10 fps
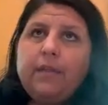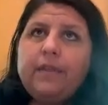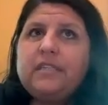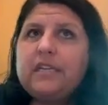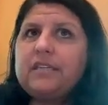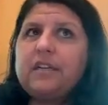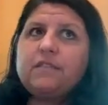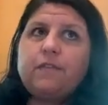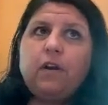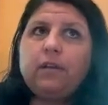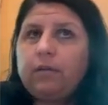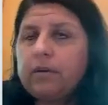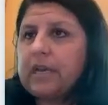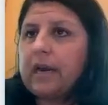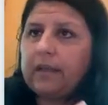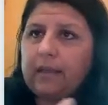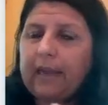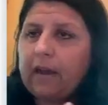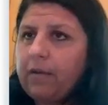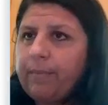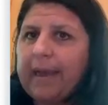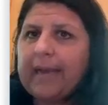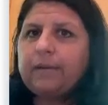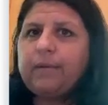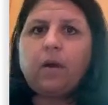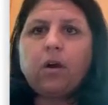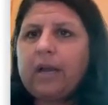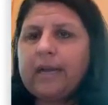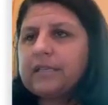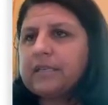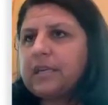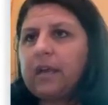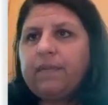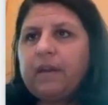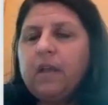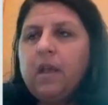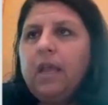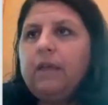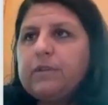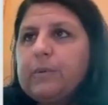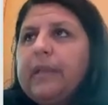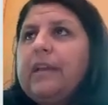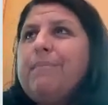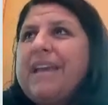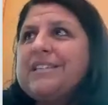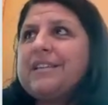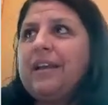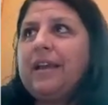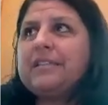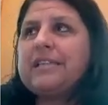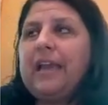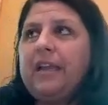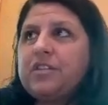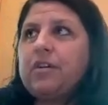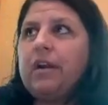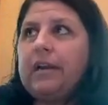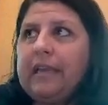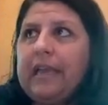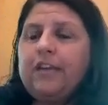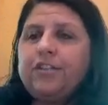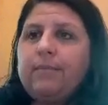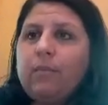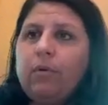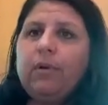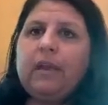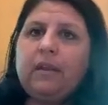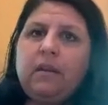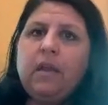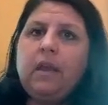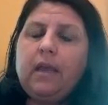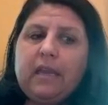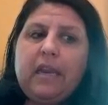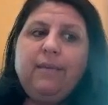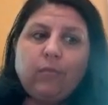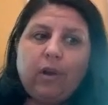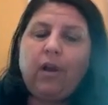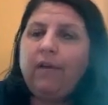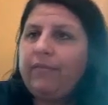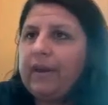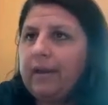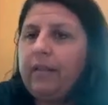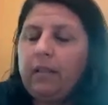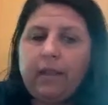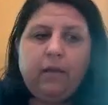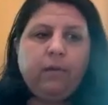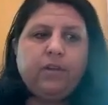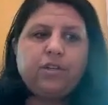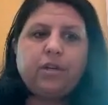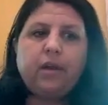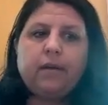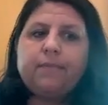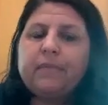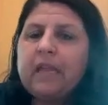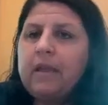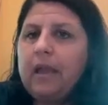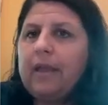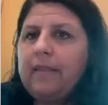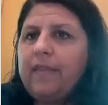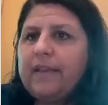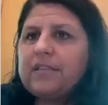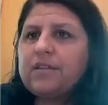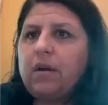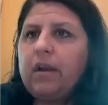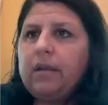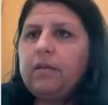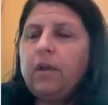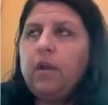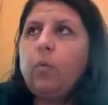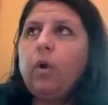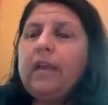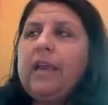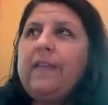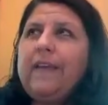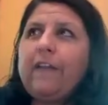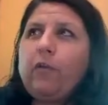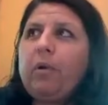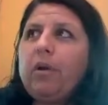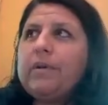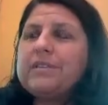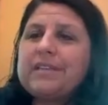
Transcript: the distance vertically horizontally like how compact and all kinds of stuff and it was really amazing as they started engaging more and and getting more confident in the language um, and that they started working and the other part was